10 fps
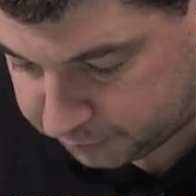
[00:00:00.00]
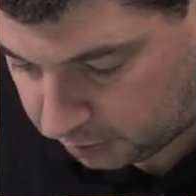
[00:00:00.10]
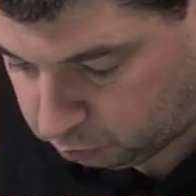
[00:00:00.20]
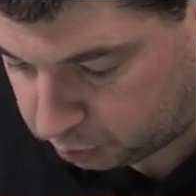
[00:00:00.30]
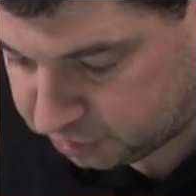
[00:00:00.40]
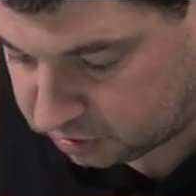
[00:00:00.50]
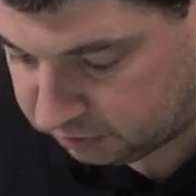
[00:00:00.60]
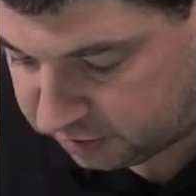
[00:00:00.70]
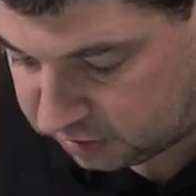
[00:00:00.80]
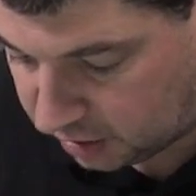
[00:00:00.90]
I'm watching the
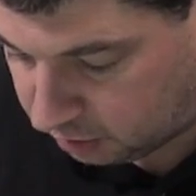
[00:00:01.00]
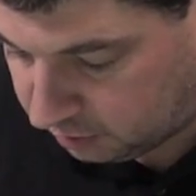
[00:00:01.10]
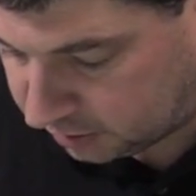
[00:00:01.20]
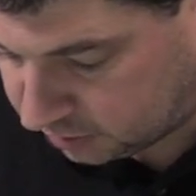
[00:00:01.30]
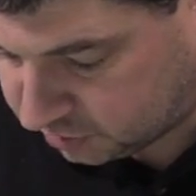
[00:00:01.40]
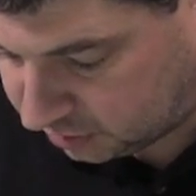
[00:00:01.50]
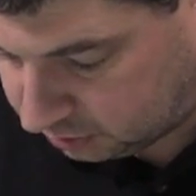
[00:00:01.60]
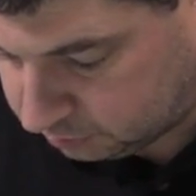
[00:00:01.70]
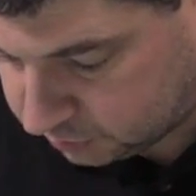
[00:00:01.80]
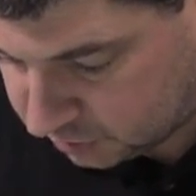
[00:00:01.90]
video and it
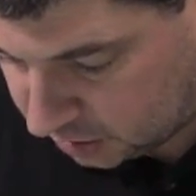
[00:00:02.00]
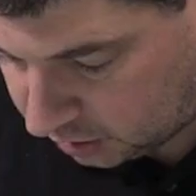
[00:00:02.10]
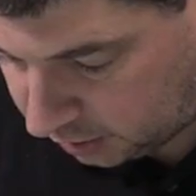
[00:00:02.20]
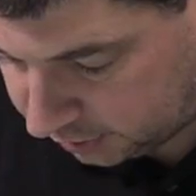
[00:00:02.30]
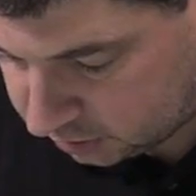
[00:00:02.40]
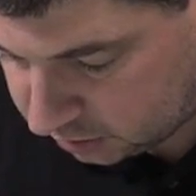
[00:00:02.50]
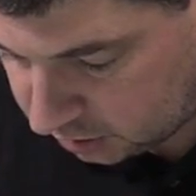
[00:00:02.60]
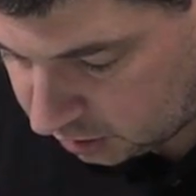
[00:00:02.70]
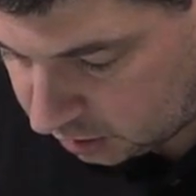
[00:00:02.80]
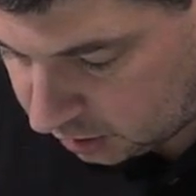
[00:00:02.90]
seems like,
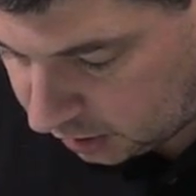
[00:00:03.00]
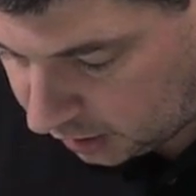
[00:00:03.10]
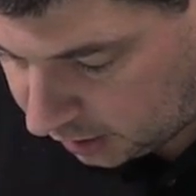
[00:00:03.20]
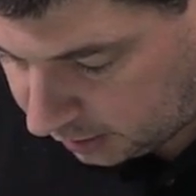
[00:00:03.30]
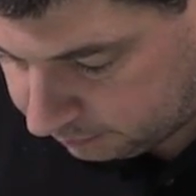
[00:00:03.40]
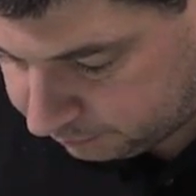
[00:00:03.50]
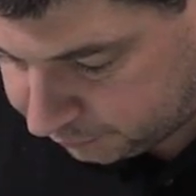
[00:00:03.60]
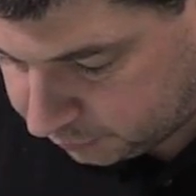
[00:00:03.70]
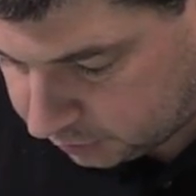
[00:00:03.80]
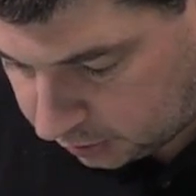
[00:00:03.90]
um,
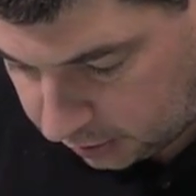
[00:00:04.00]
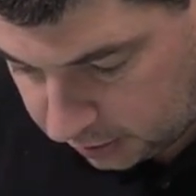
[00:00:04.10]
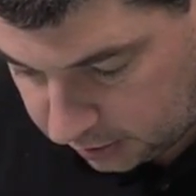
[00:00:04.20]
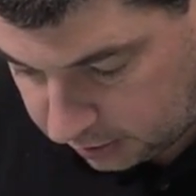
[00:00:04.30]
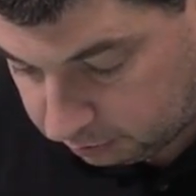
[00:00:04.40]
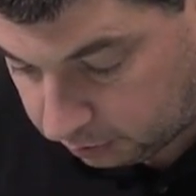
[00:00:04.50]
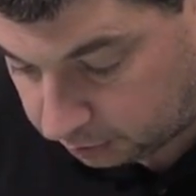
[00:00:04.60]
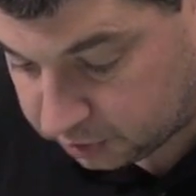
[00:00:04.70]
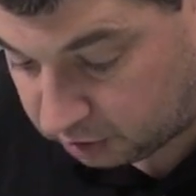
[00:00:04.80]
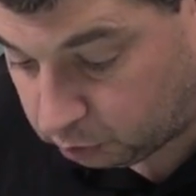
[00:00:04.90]
uh, it, I'm uh,
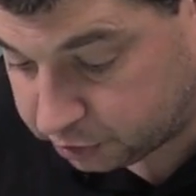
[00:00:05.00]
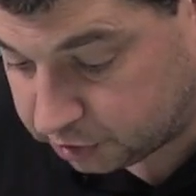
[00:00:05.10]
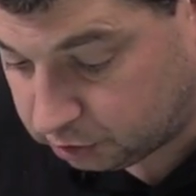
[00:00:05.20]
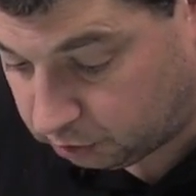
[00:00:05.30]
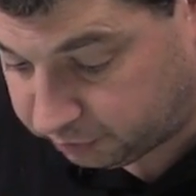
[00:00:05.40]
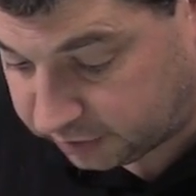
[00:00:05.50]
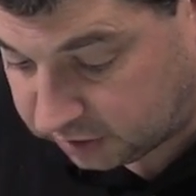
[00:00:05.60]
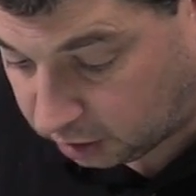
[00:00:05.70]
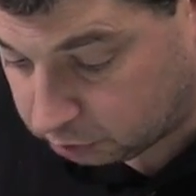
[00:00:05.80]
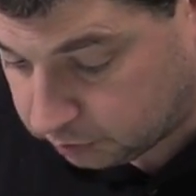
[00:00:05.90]
sorry, watching your
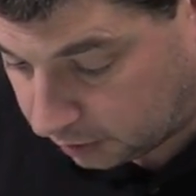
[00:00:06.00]
video